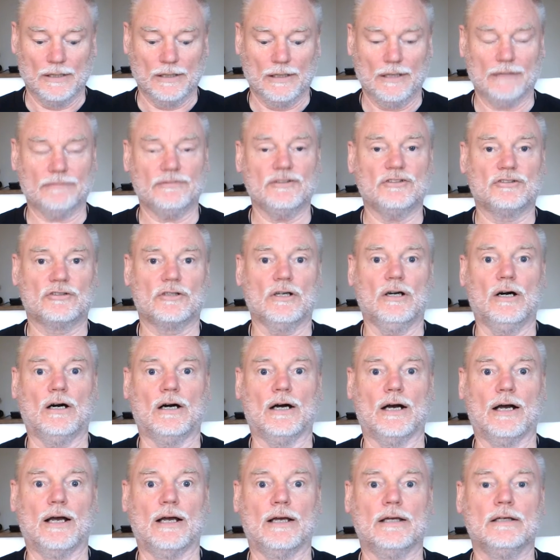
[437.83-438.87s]
If this
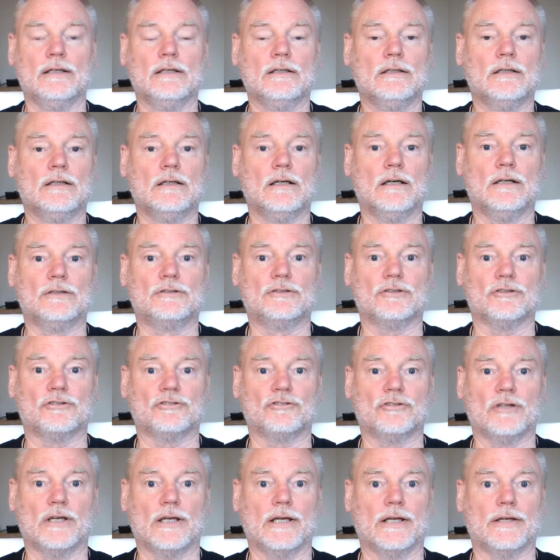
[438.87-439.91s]
guy had just
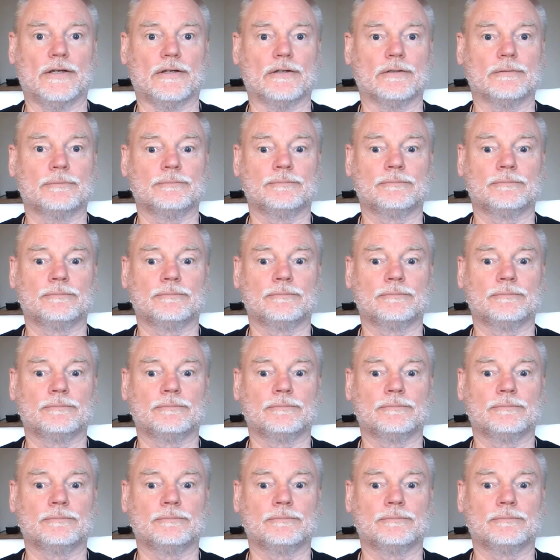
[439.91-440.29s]
said,